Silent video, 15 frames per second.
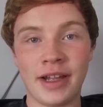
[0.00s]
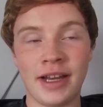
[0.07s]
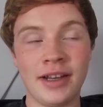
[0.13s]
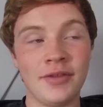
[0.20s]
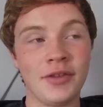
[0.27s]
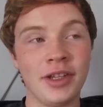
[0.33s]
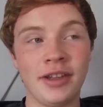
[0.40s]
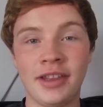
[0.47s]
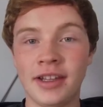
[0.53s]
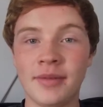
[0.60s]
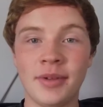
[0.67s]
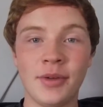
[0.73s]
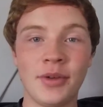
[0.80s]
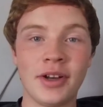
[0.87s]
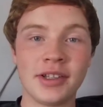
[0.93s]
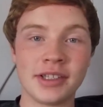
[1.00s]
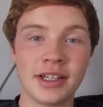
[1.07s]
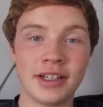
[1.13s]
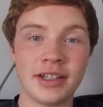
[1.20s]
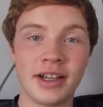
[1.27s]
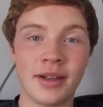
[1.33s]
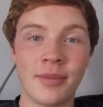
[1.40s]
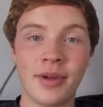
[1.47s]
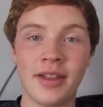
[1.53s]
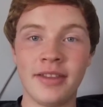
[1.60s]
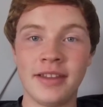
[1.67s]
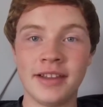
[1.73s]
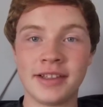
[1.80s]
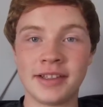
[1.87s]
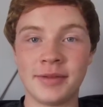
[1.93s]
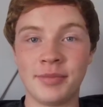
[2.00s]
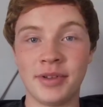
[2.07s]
I didn't really think about what I was going to talk about in this,